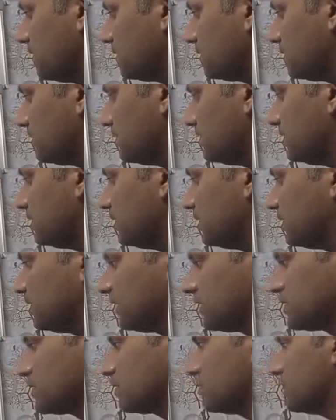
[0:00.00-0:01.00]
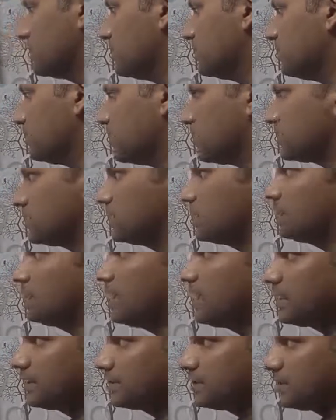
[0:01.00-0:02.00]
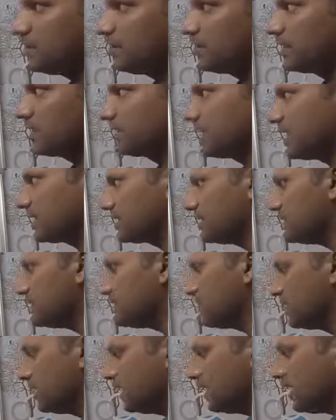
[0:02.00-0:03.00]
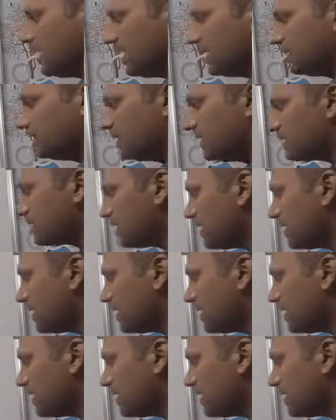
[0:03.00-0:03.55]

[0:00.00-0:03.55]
30 degrees with the positive direction of x-axis, and this